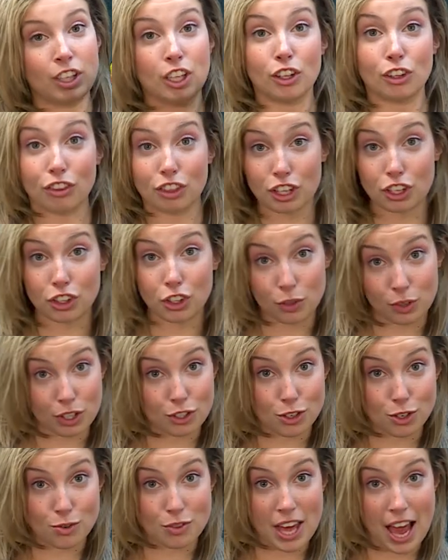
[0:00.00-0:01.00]
You think you can
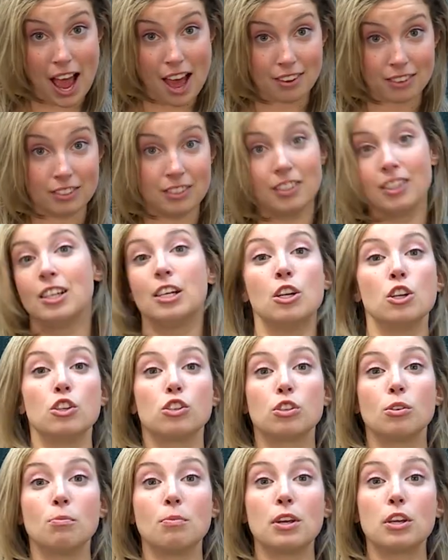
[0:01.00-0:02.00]
do that?
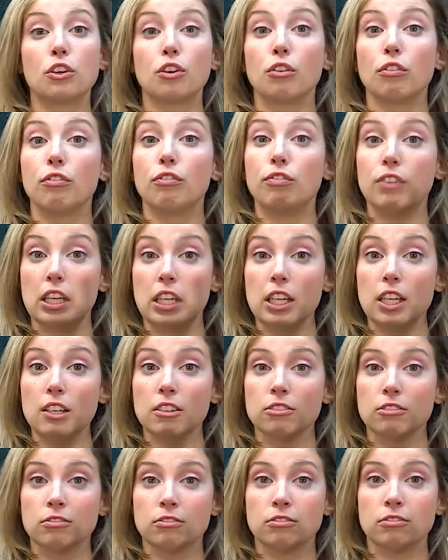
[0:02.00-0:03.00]
So make your V
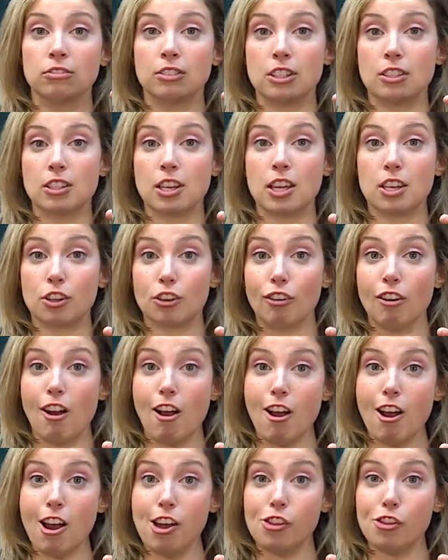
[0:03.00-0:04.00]
and take your
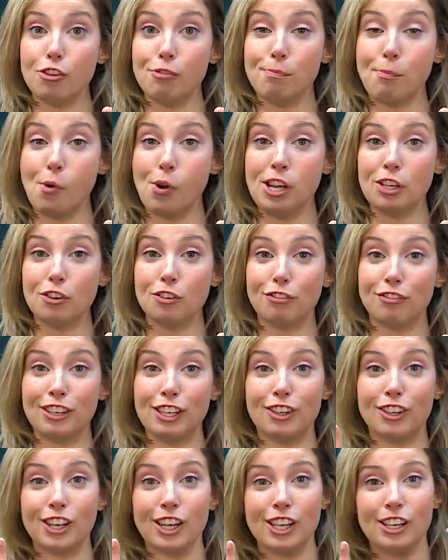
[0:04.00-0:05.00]
other pointer
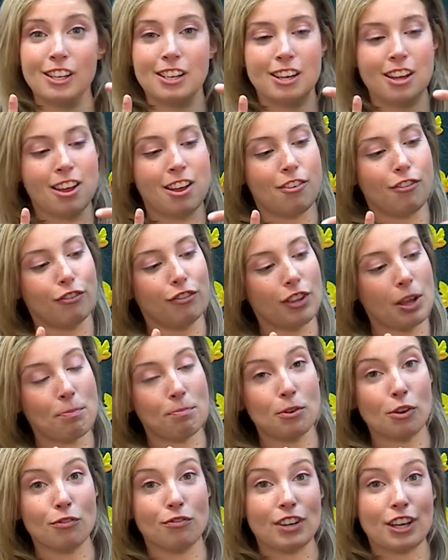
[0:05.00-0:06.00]
finger, flip
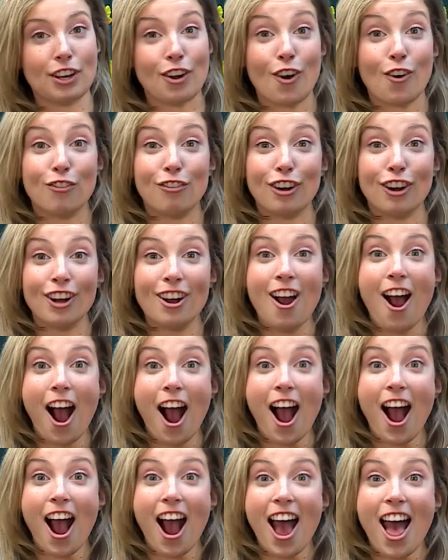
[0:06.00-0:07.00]
your V over,
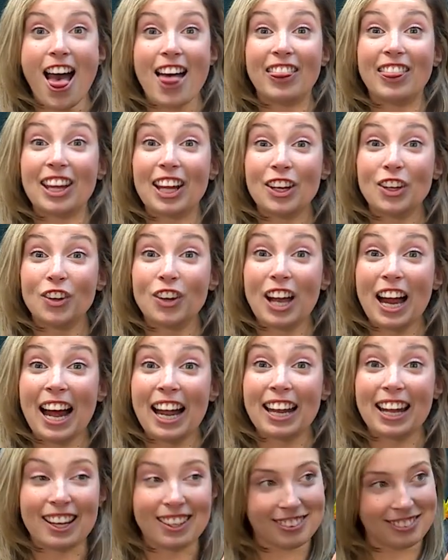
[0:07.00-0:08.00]
and there you
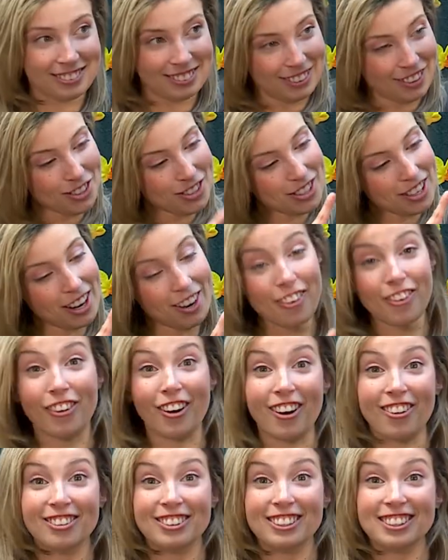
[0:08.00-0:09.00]
got it, your
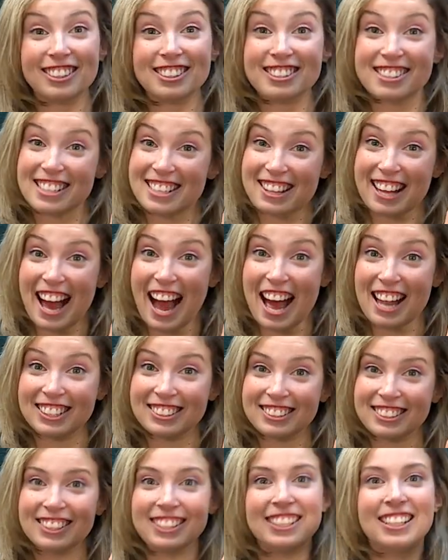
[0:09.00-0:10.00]
scarecrow. You see that?
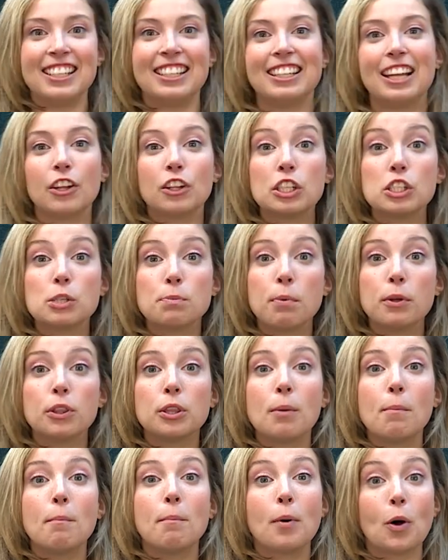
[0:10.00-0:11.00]
Now let's put
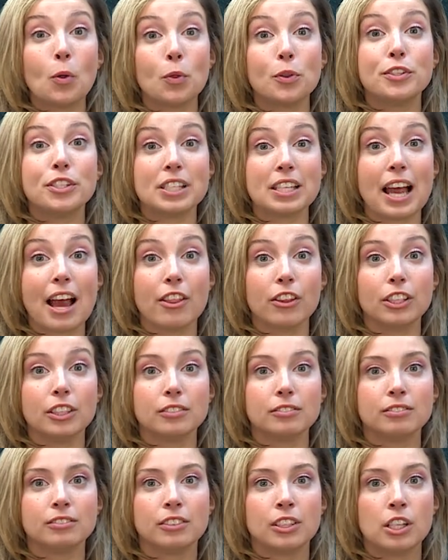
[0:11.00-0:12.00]
them both together.
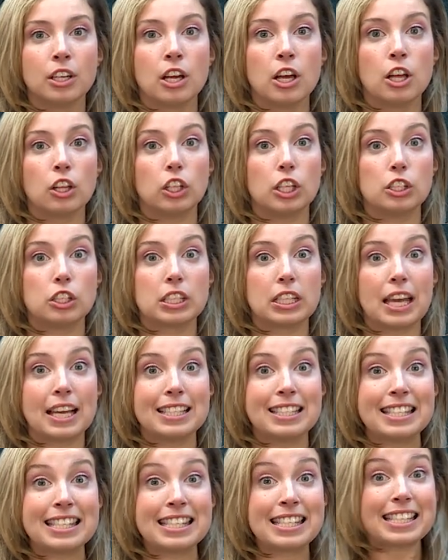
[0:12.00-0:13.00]
Let's
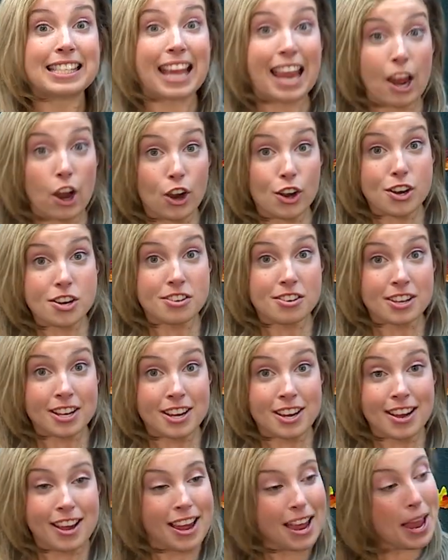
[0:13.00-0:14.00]
get scared
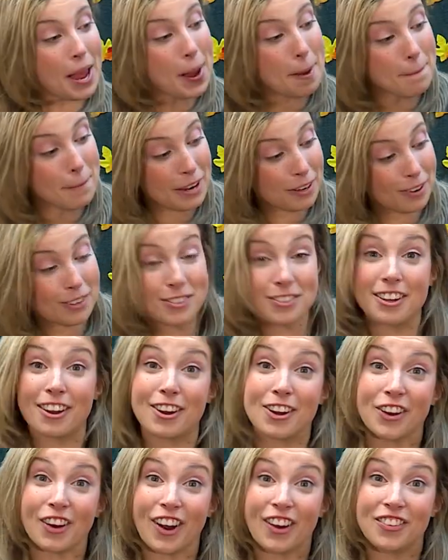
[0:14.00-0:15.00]
and make our
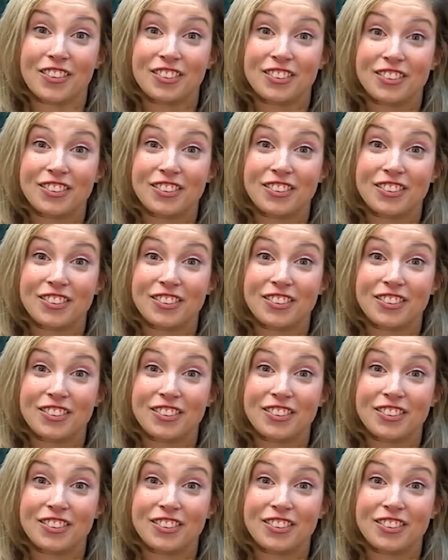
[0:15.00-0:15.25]
scarecrow.